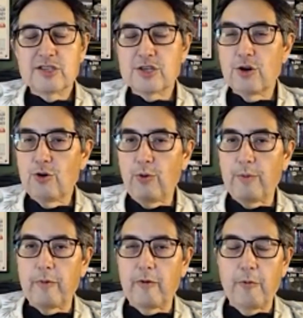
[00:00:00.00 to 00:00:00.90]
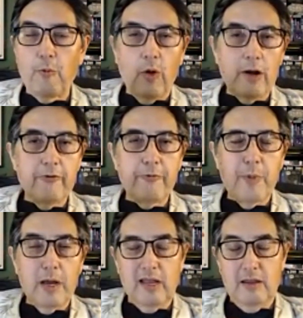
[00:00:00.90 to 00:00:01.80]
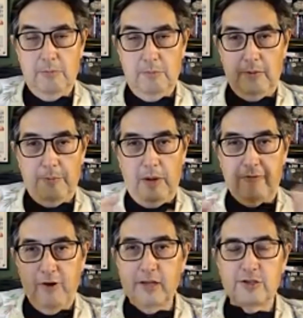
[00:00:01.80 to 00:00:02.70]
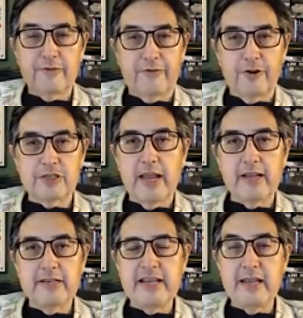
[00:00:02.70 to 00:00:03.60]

so one of my my my friends who's a first AD